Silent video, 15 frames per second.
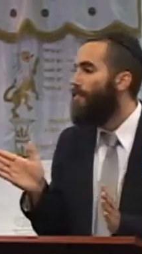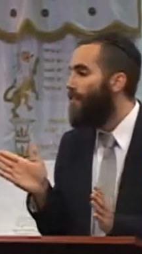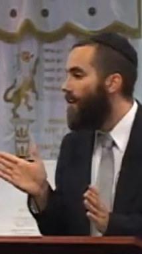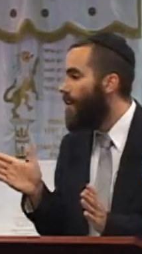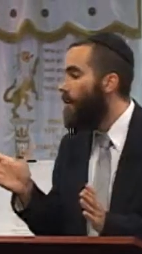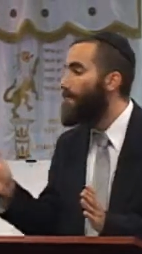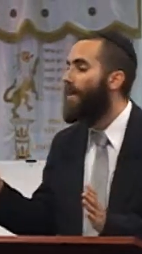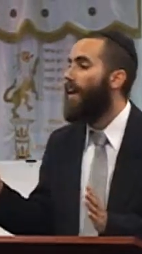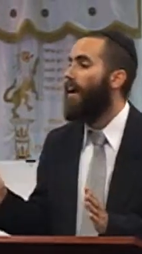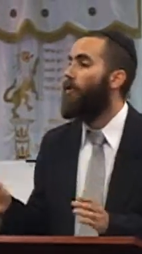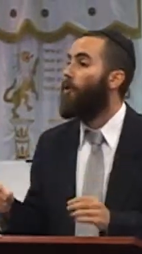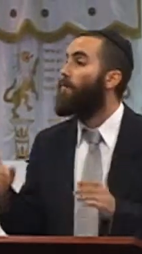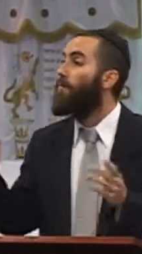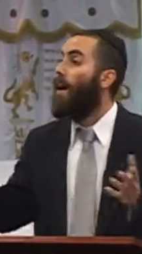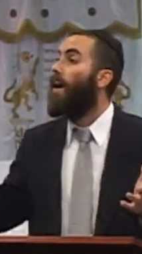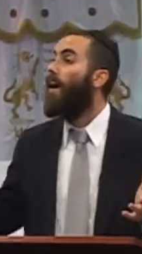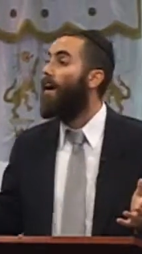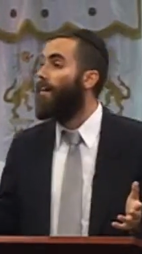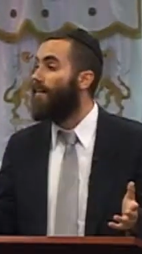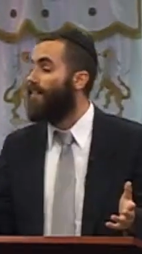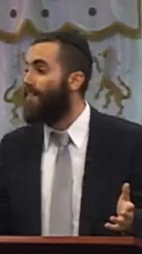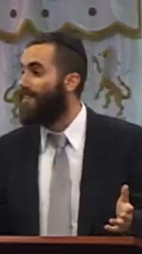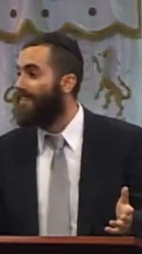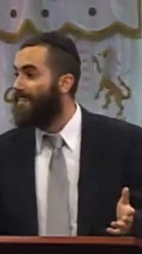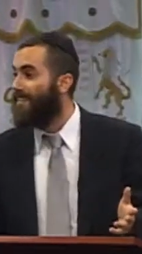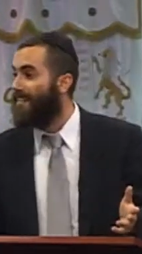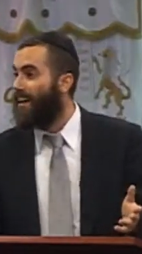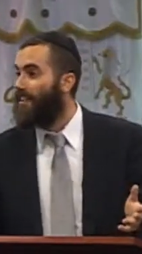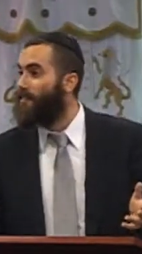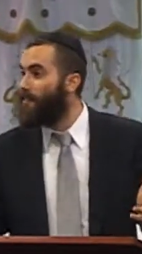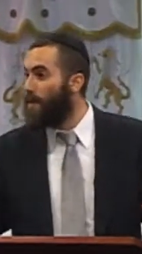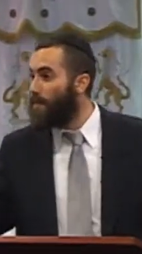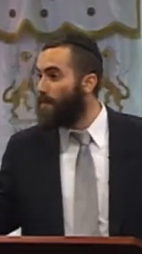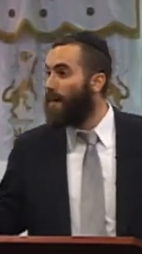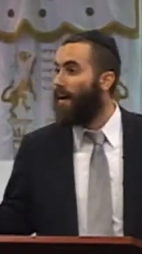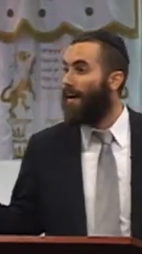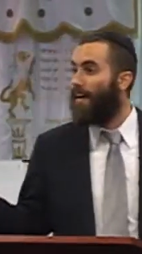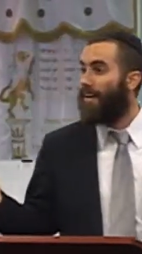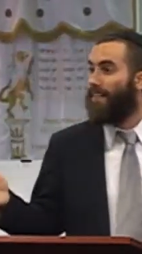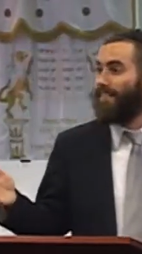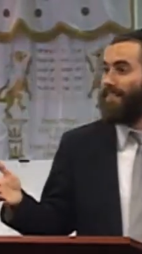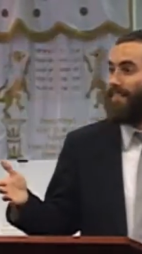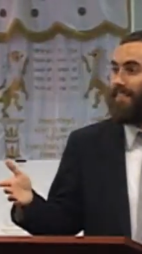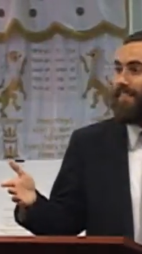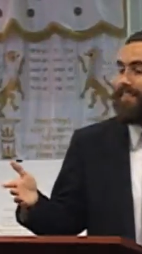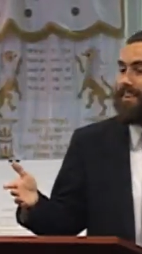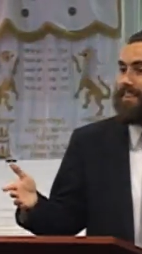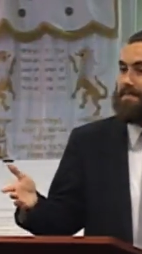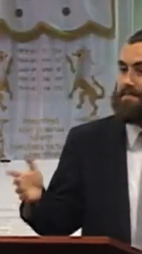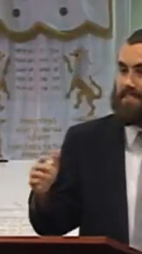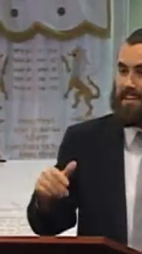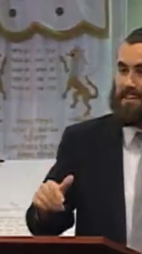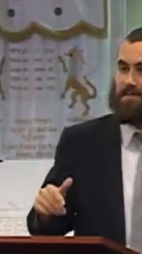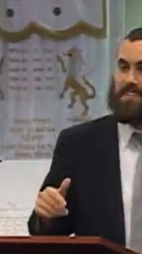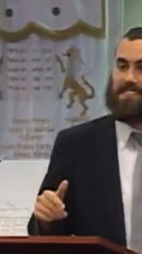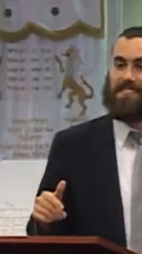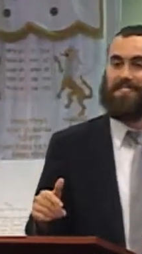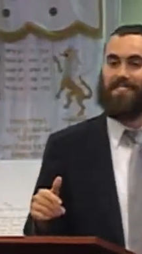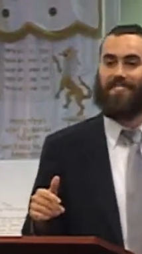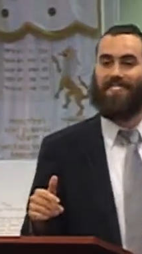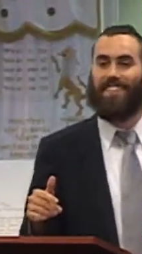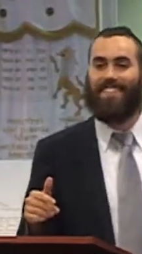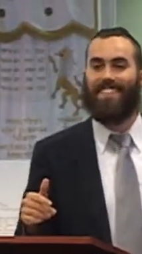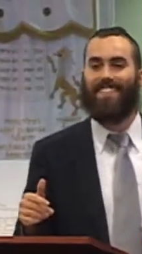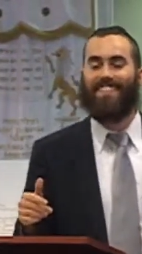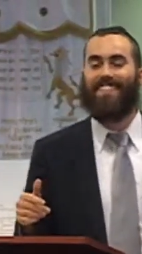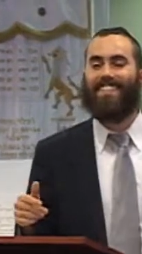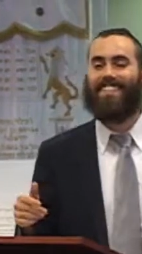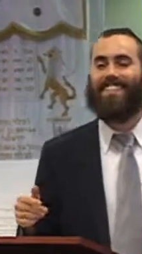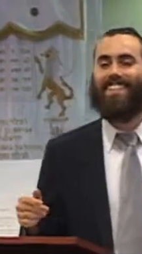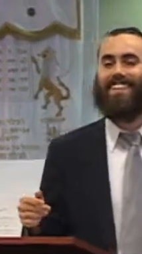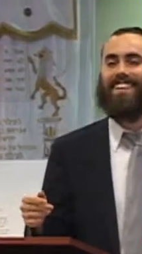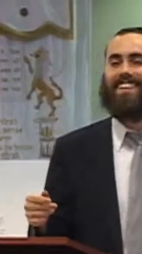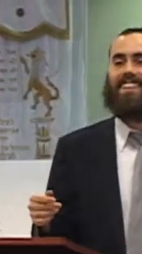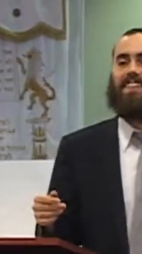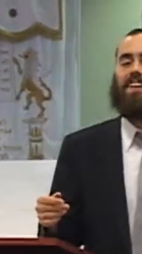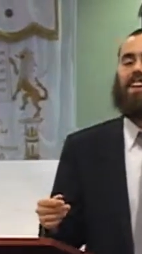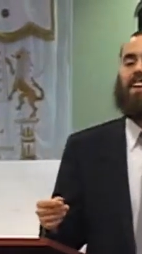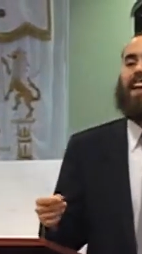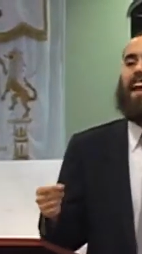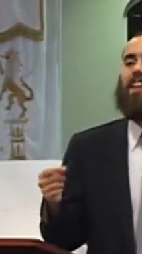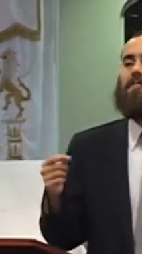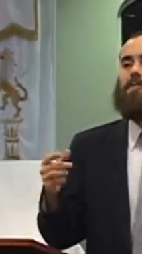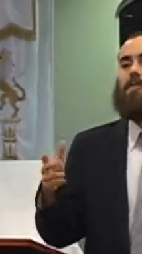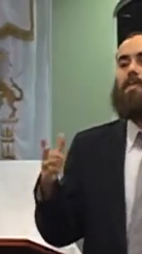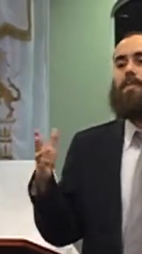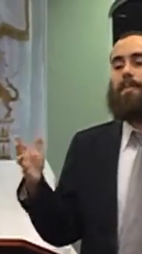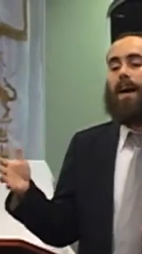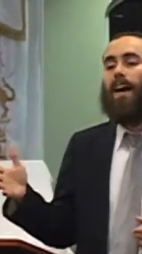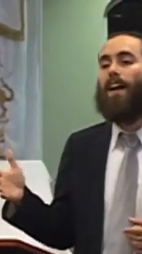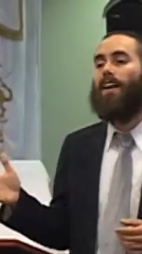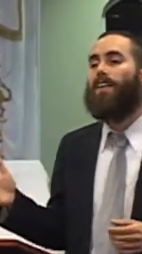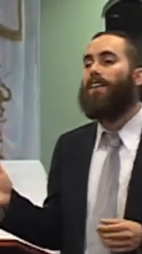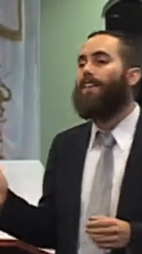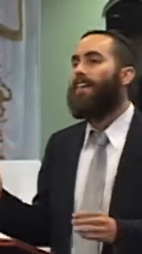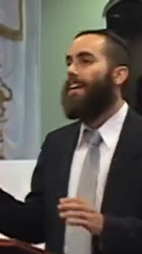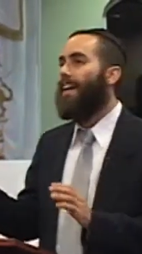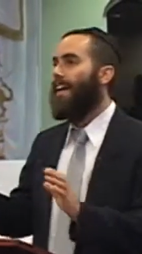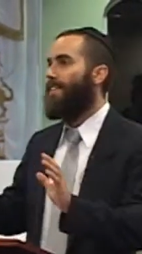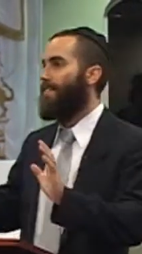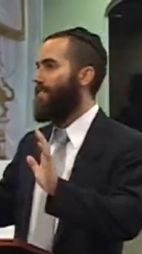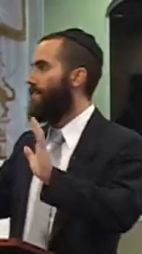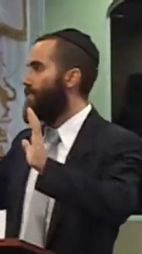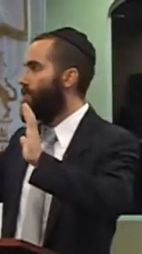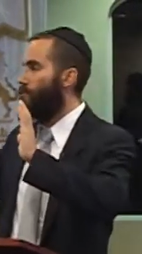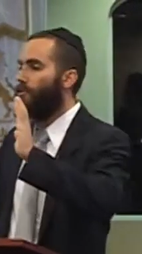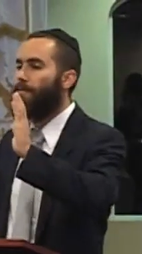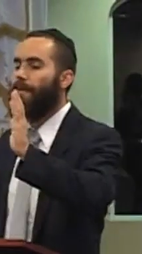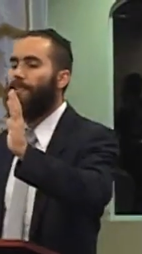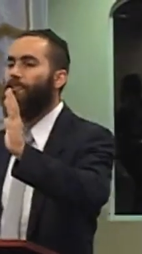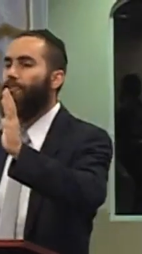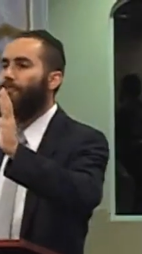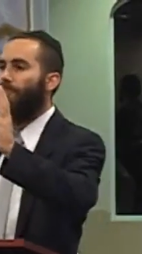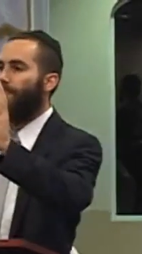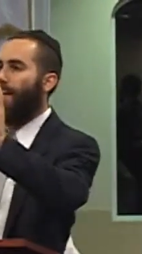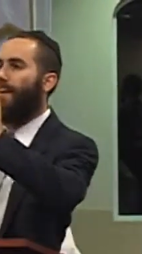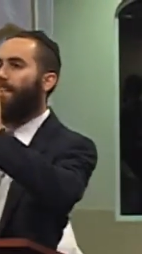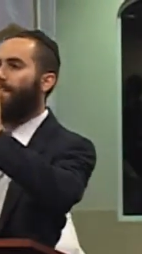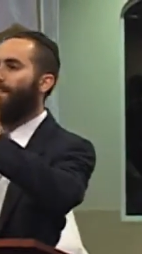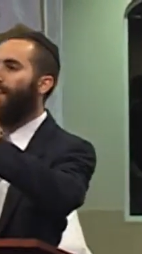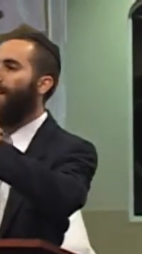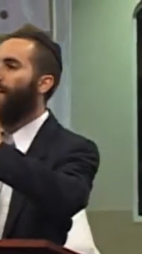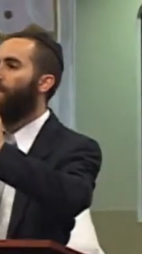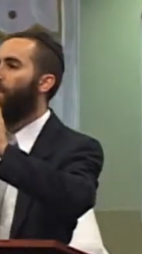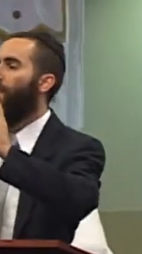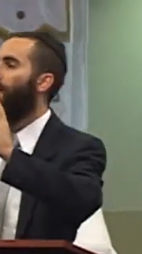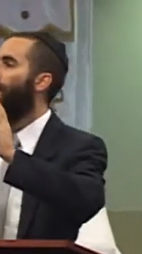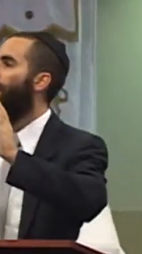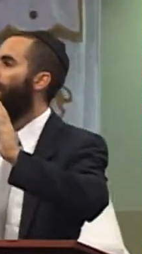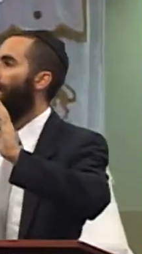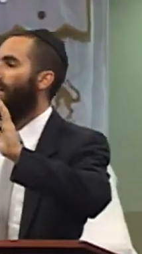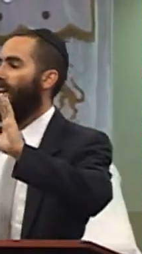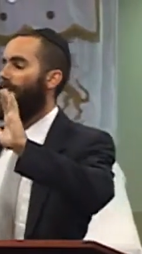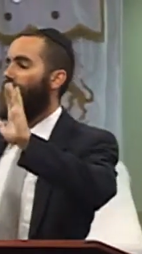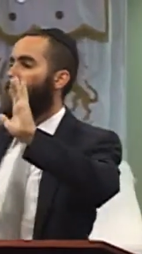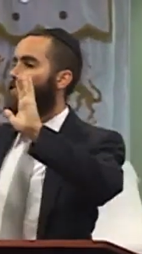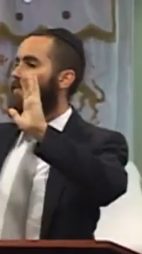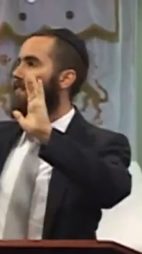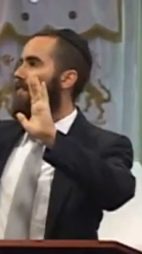coming out, or Pong. Anyone remember Pong? I'm dating myself over here. Anyone remember Pong? It's this two-dimensional tennis game where you have this